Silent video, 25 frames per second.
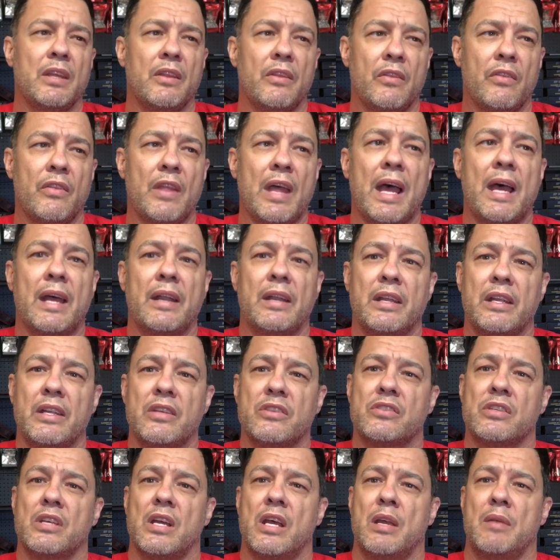that
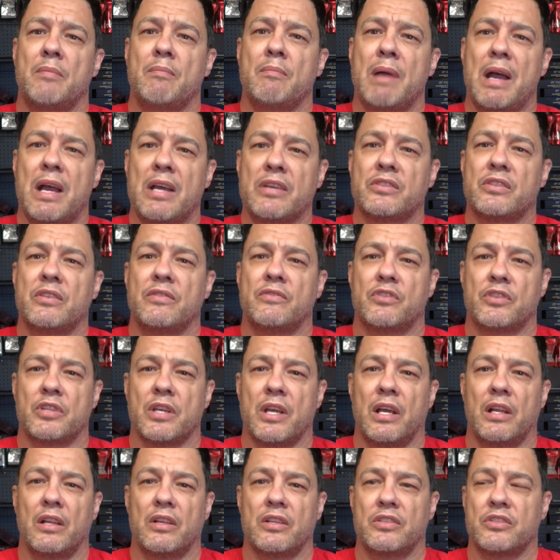is a massive
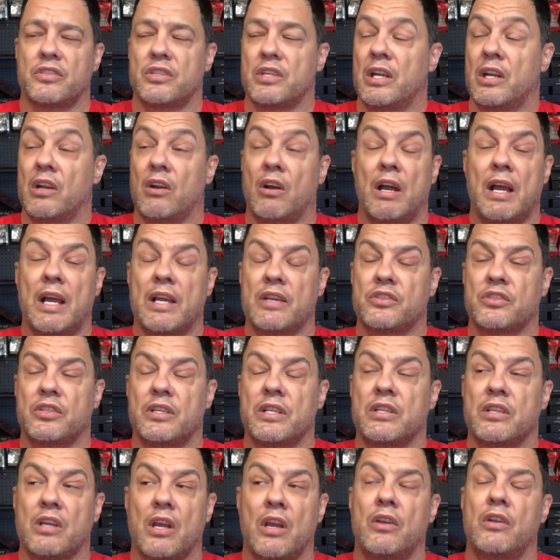challenge, and I
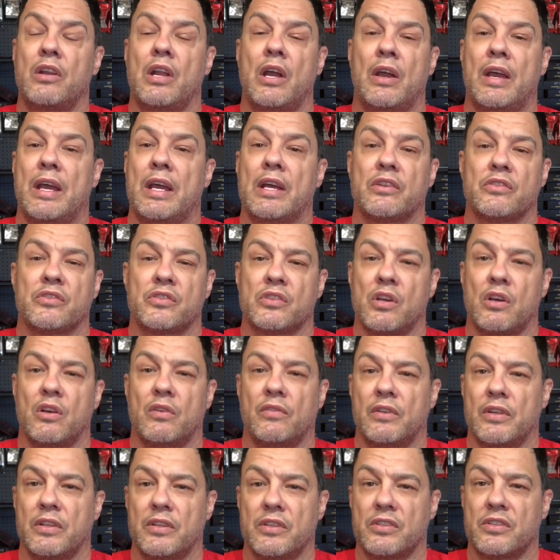actually don't know how to
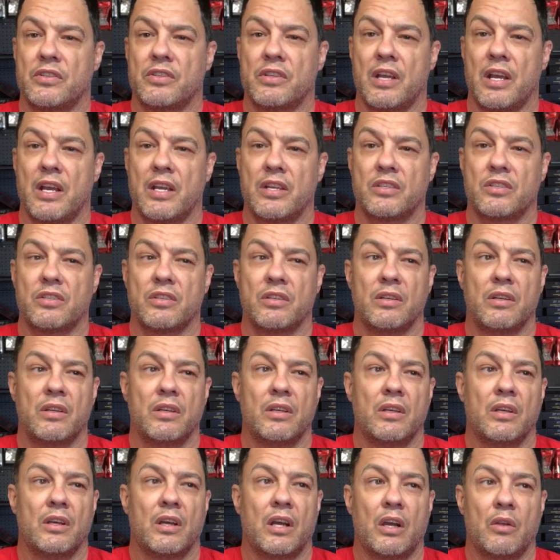solve it at this stage.
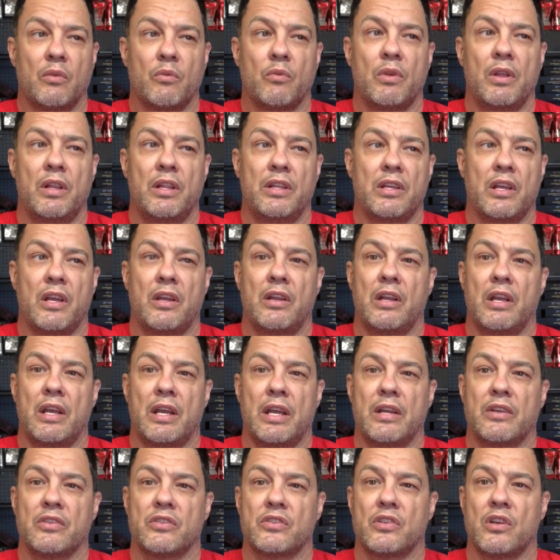I really don't know
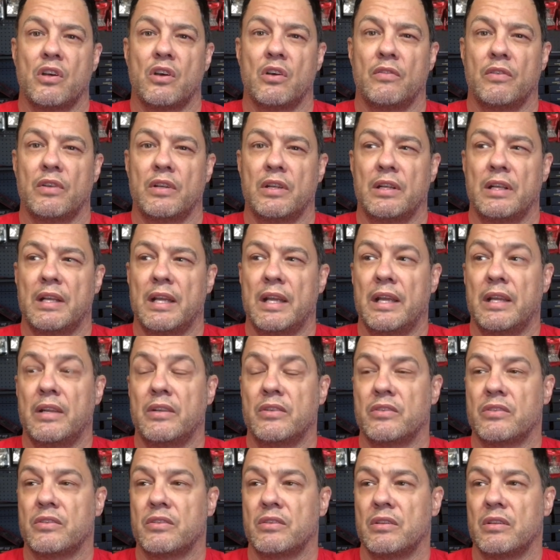how to solve it,
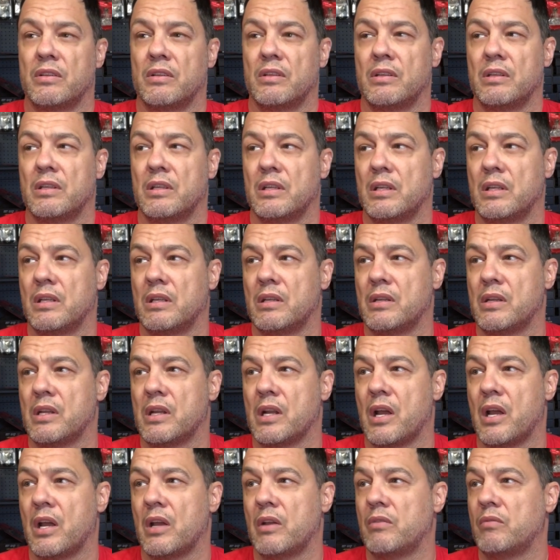and you
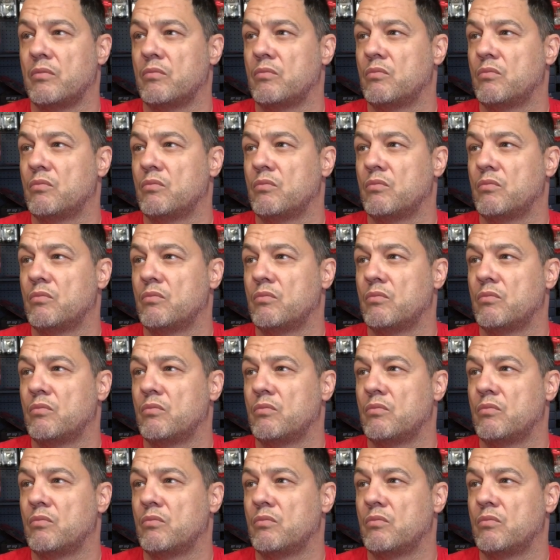know,